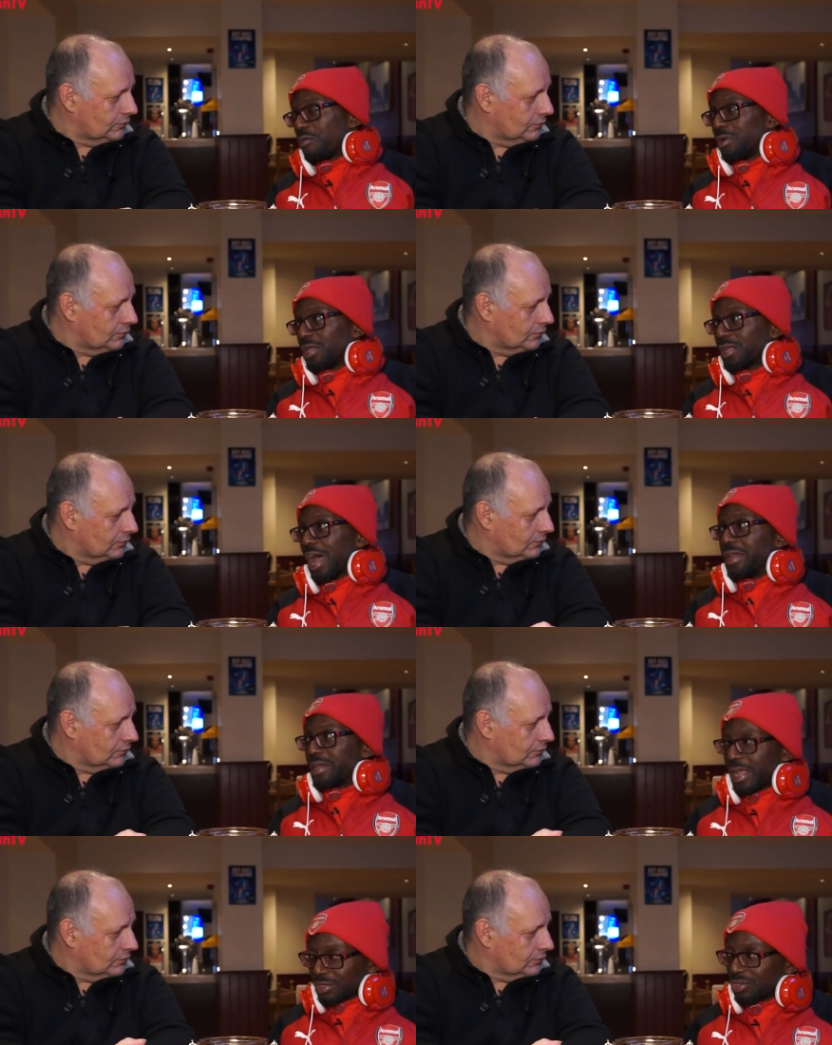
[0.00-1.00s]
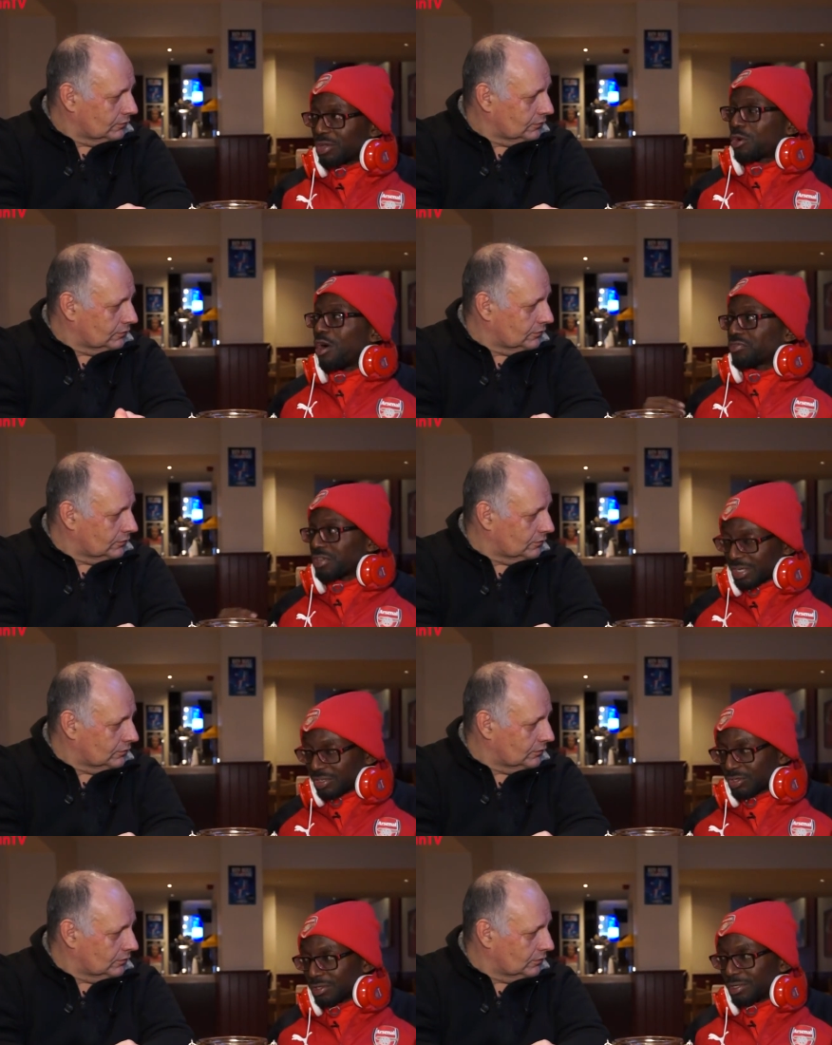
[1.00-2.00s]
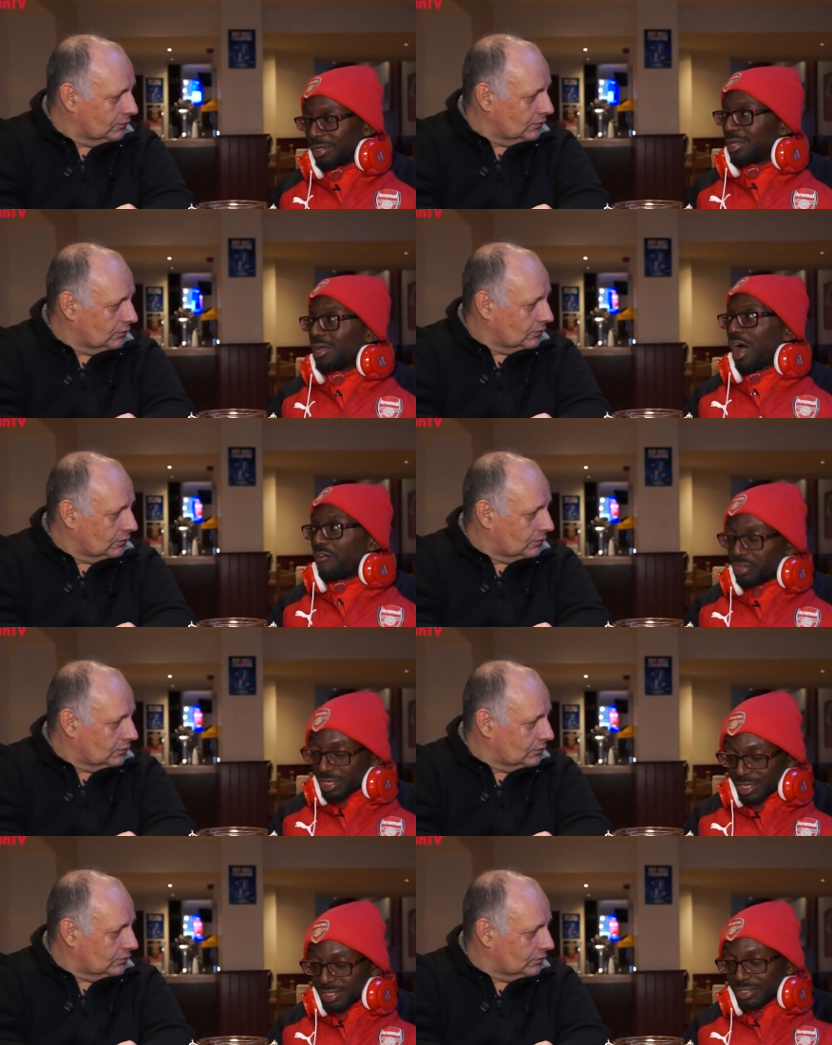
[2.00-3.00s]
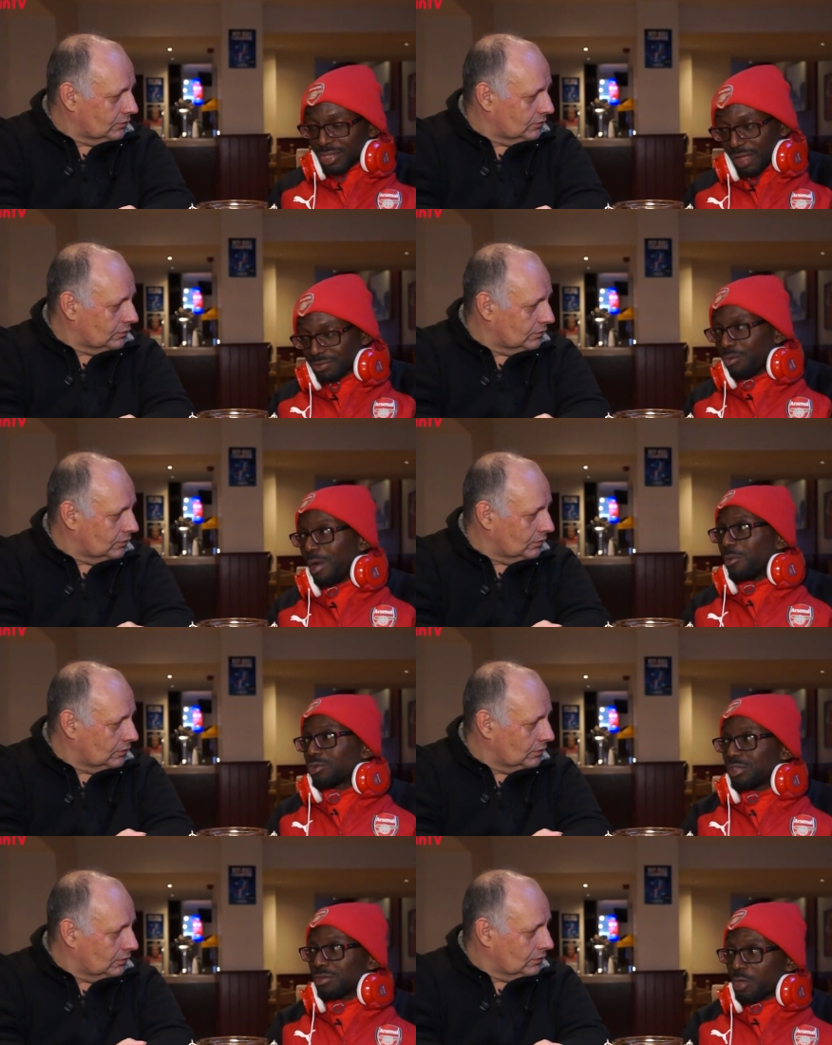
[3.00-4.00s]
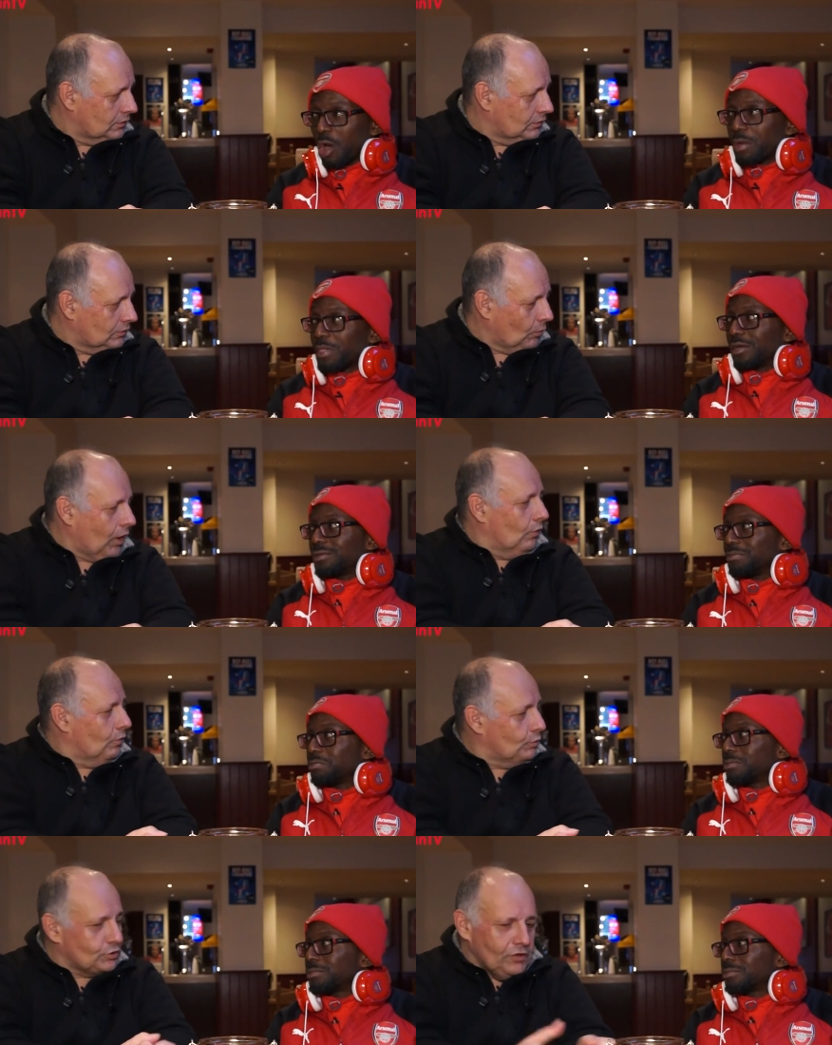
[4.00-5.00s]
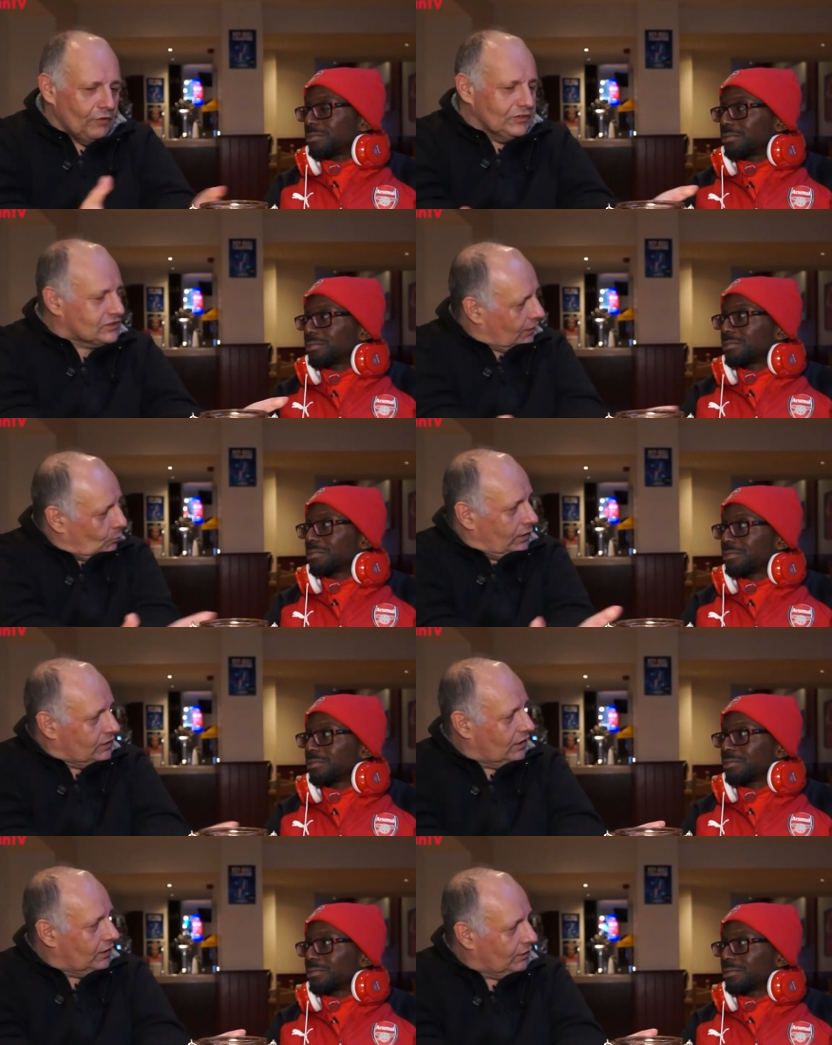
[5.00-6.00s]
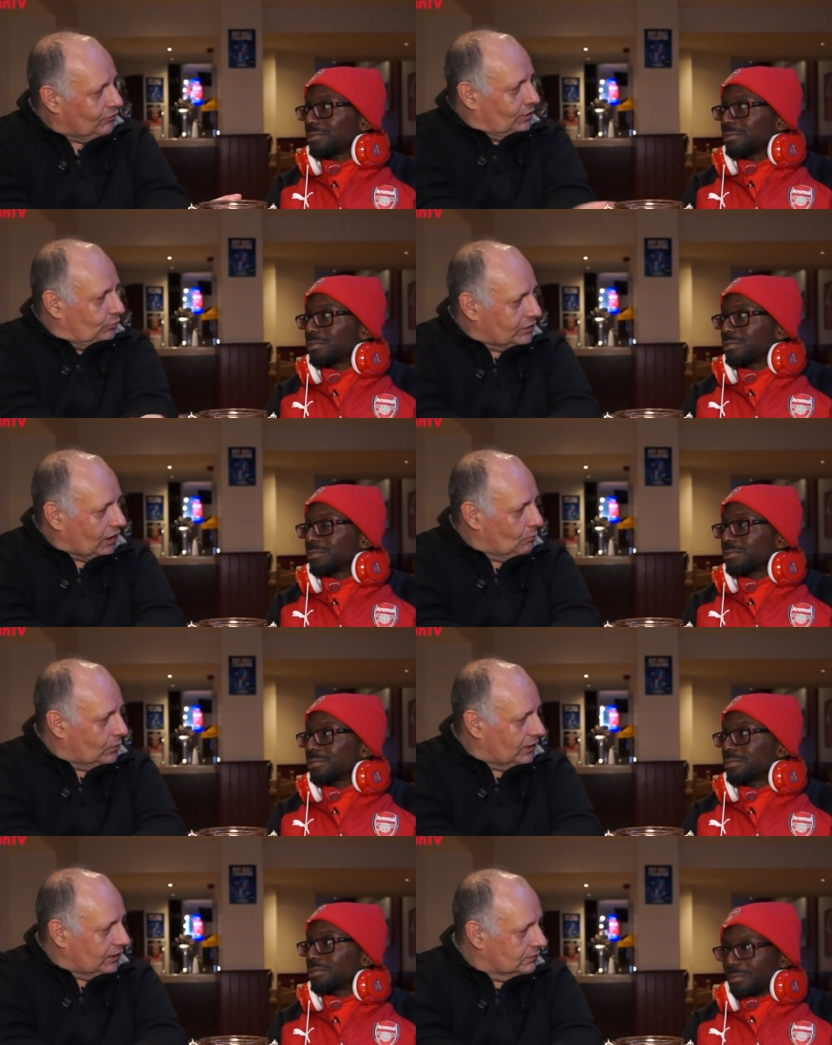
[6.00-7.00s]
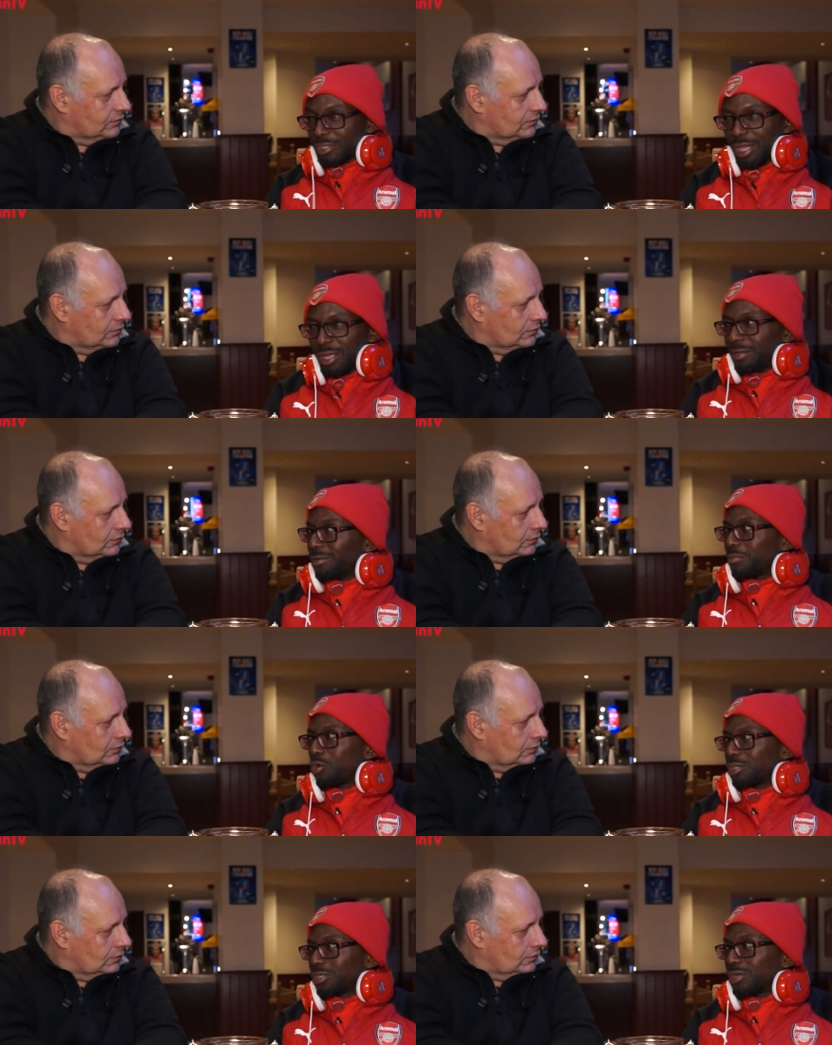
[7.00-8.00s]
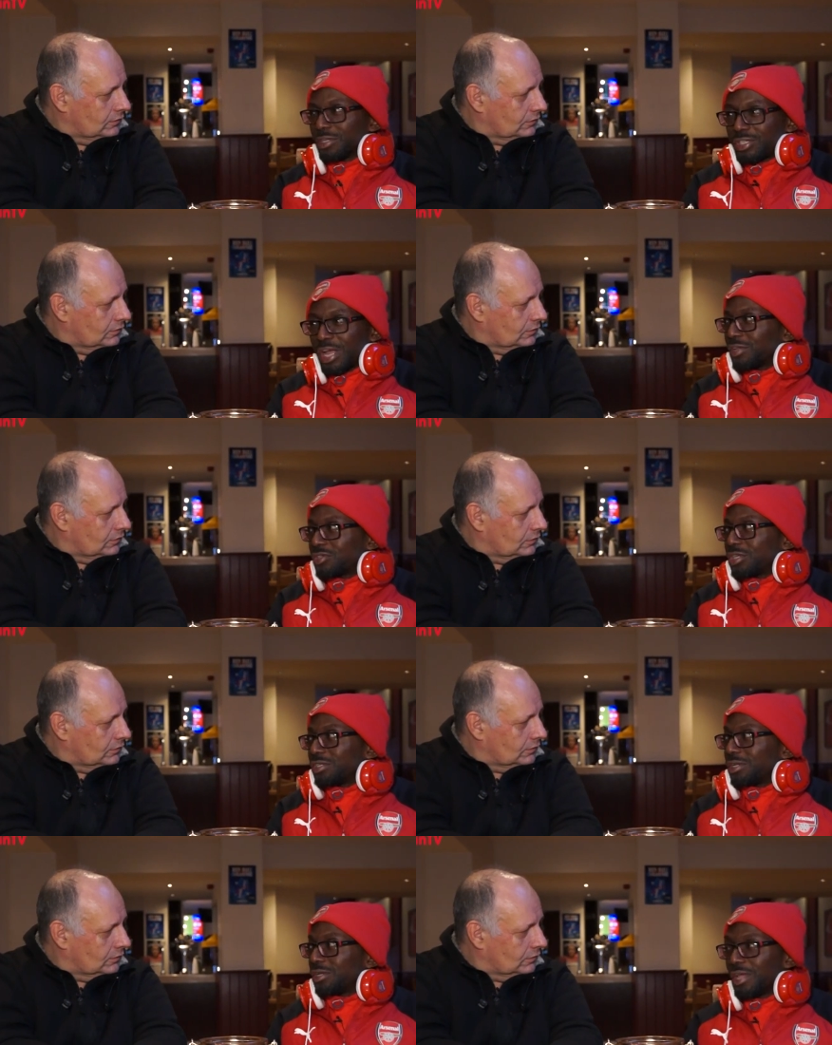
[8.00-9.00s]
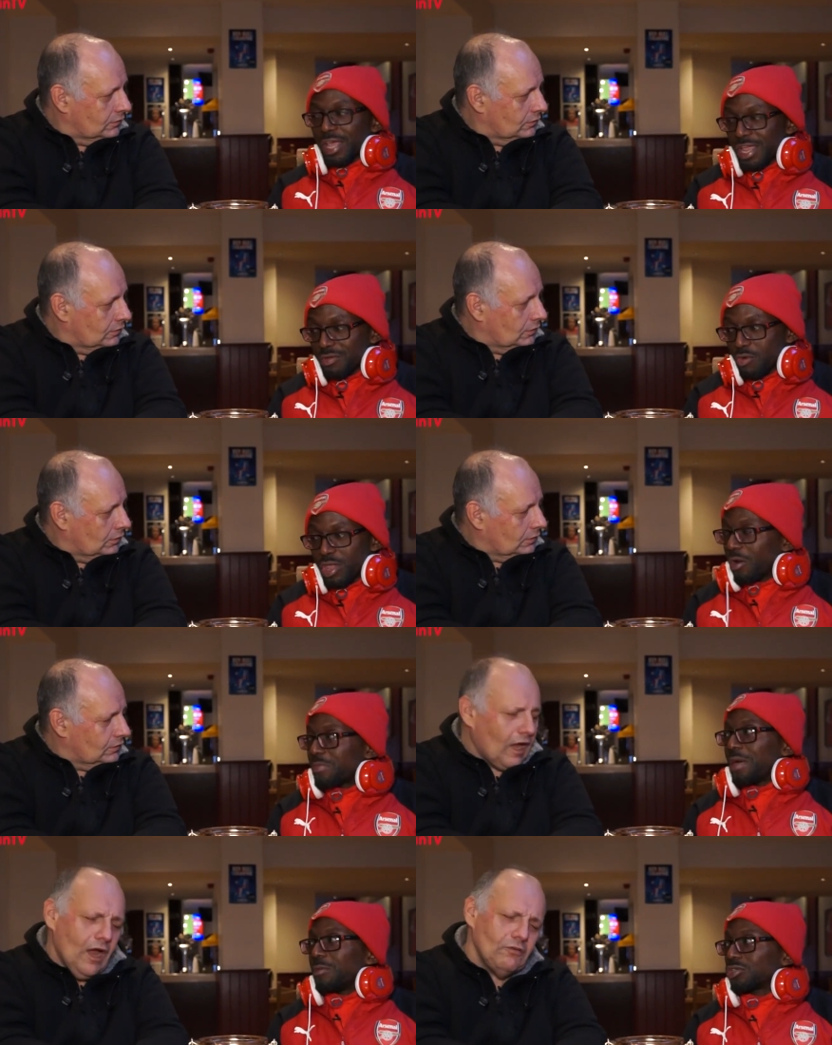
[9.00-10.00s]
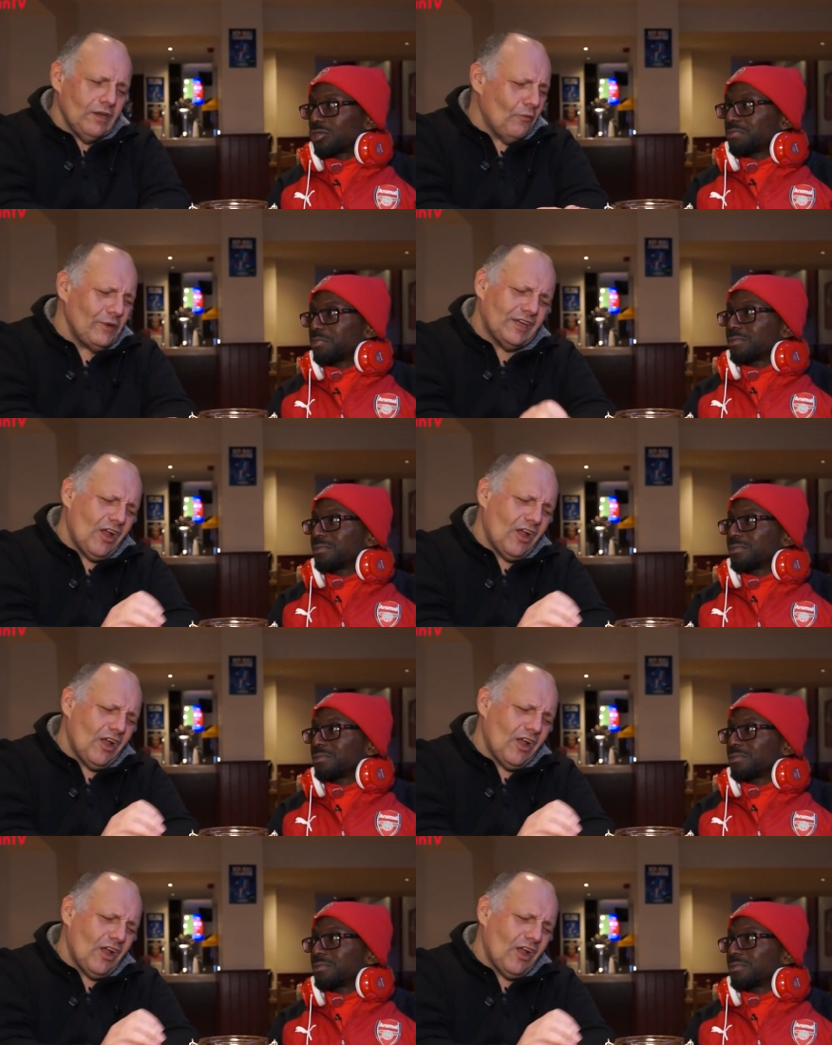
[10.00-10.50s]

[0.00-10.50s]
Speaker 1: Europa League, and next he will go after next season. I think he deserves one more season. We owe him that. Well,
Speaker 2: would you even say one year, even if we don't win it?
Speaker 1: Yeah, because he's going to see out his season, is He, we owe him. No,
Speaker 2: no, we